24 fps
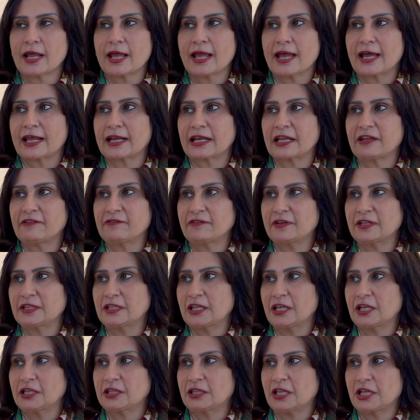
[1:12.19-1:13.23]
and every
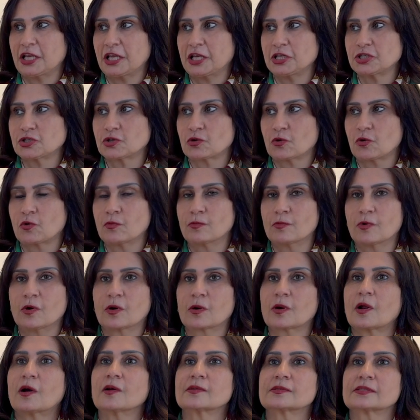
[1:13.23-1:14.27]
day they show
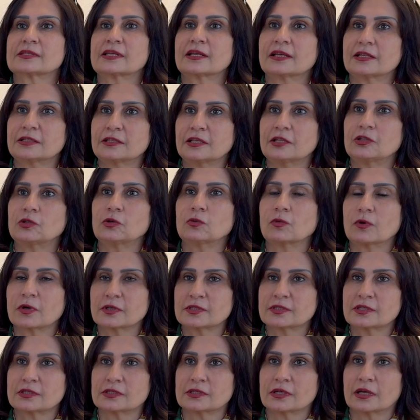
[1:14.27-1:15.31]
more hostility
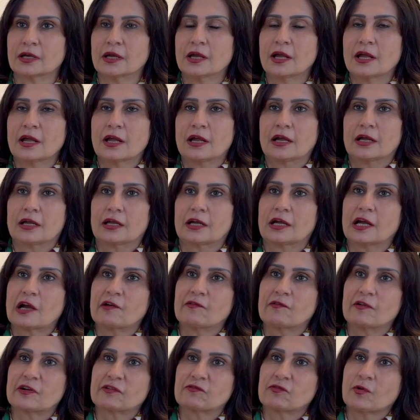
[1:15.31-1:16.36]
towards
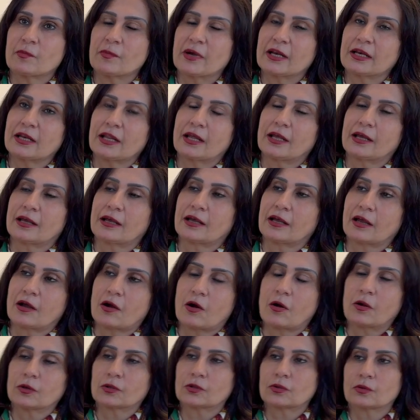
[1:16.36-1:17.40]
our women,
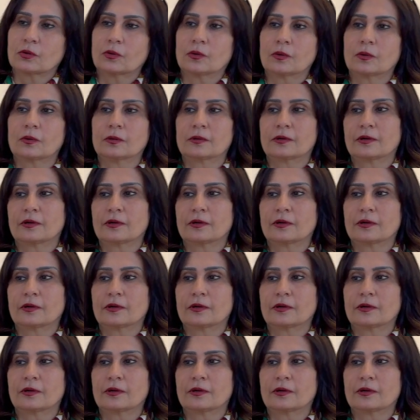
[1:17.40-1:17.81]
although